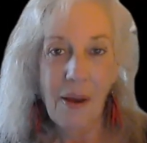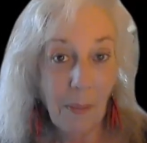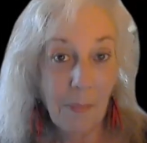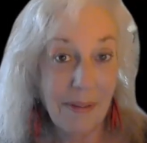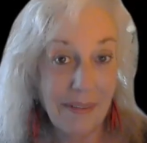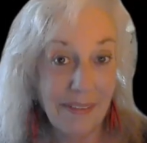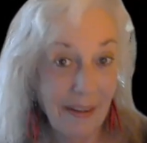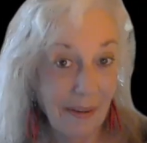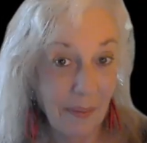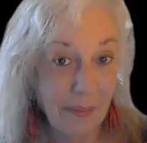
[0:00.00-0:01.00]
I hope this
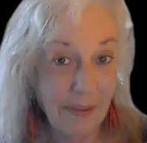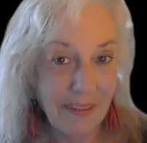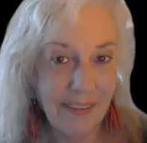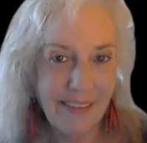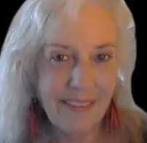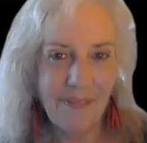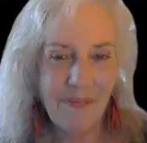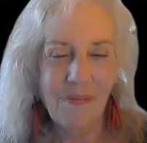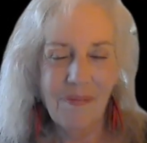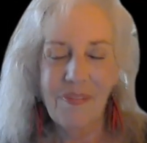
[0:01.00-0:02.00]
helps.
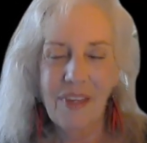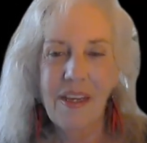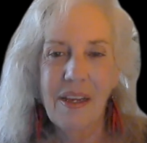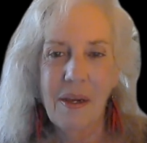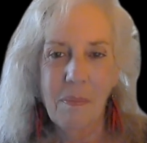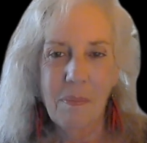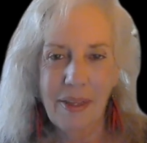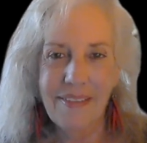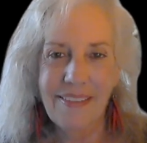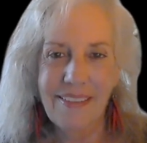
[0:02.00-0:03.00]

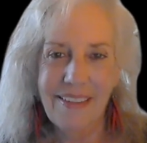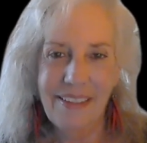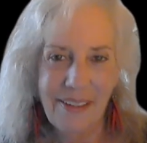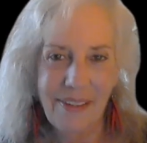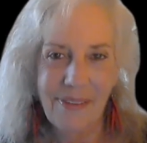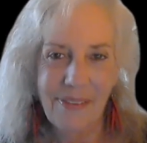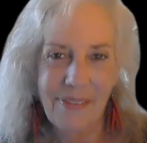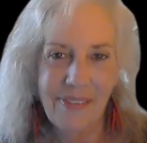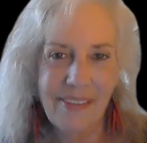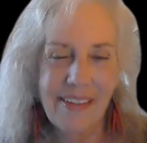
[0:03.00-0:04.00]
Blessings to you.
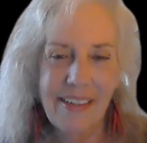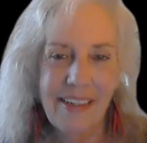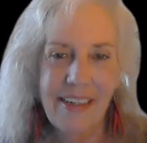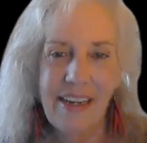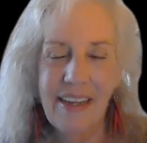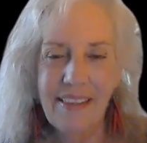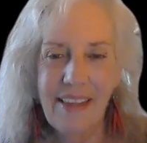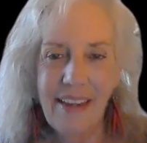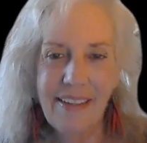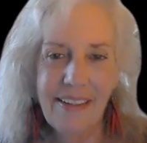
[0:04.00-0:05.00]
And
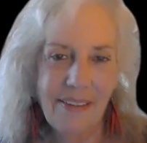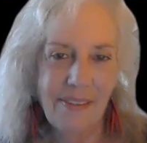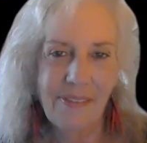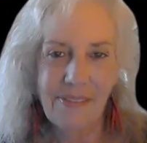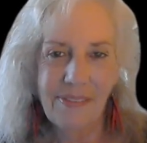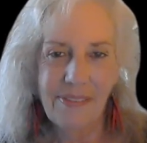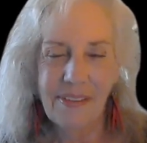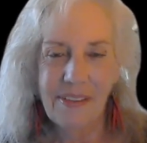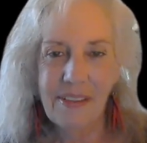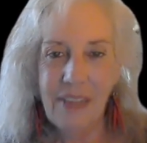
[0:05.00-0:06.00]
thank you
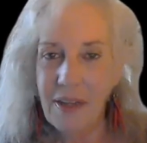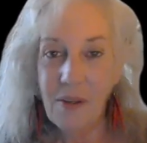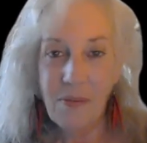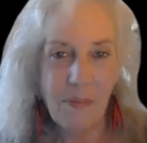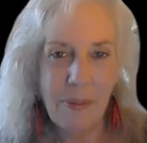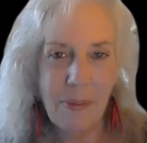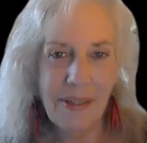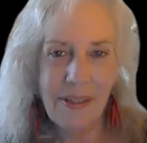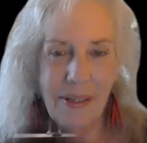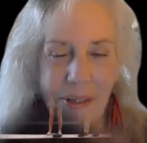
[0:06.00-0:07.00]
Thank you for being